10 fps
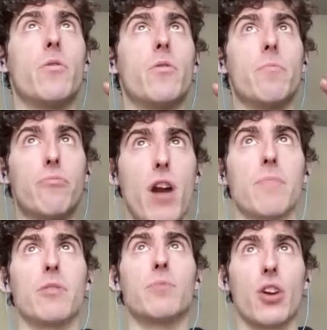
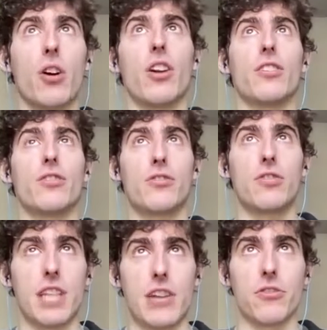problems are
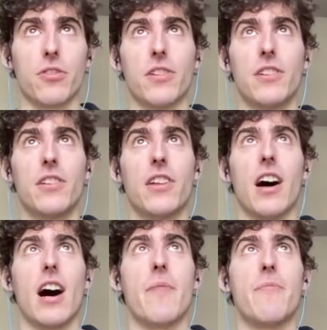central.
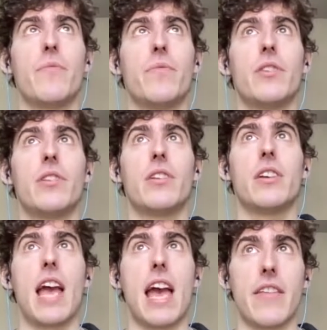
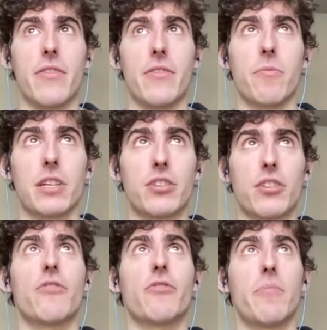And we
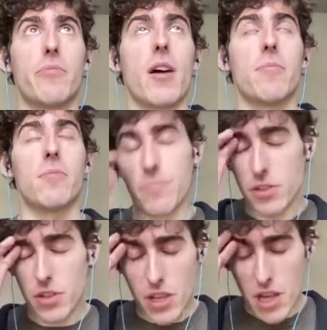start from problems.
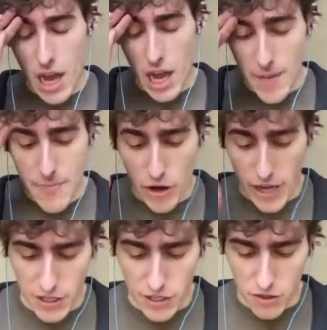
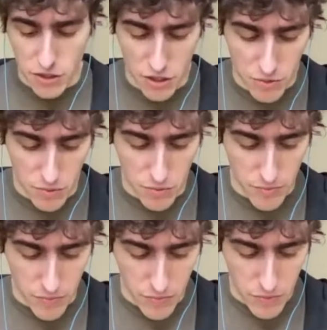Okay, so
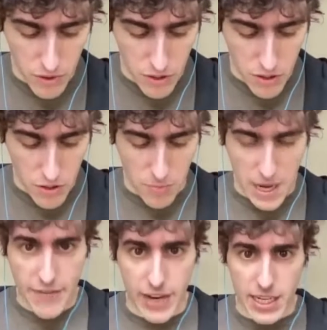we
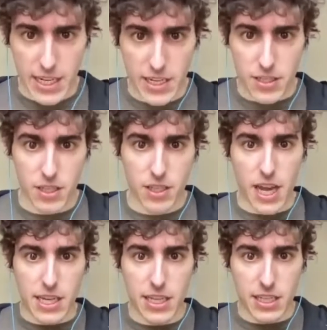have ideas. The
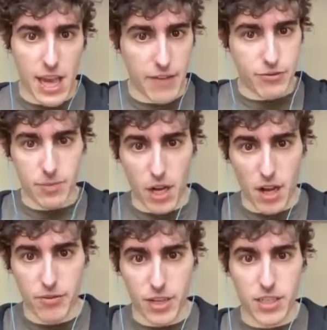ideas have some
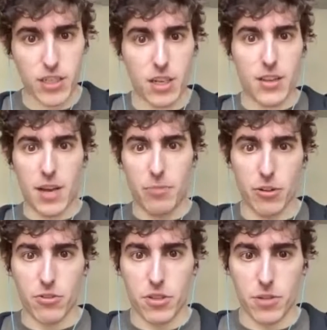conflict that
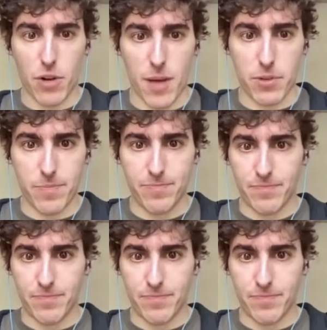produces a problem.